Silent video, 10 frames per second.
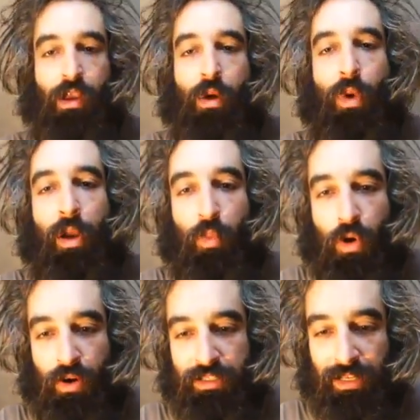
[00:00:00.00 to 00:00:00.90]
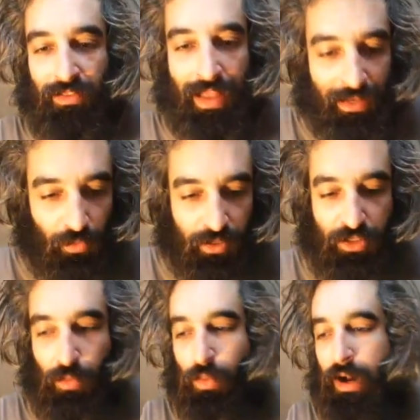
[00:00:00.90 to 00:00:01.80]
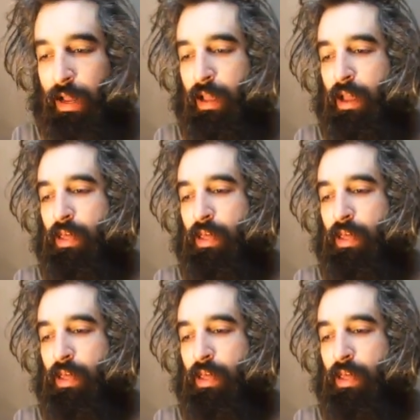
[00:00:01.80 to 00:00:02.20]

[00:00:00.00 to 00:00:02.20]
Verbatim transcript: Why war is a language and why